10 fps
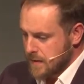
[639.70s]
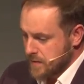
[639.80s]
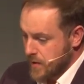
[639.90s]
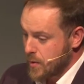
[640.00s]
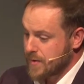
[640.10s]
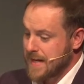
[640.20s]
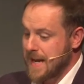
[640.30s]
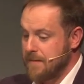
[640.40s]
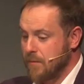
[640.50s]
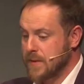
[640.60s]
Zonos then
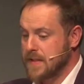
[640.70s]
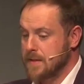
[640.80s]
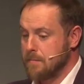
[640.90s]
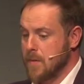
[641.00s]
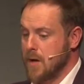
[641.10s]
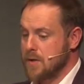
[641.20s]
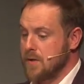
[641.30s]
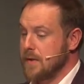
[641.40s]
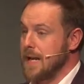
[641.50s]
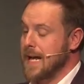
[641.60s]
invoices the
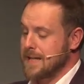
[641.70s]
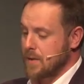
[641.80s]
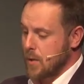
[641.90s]
merchant the landed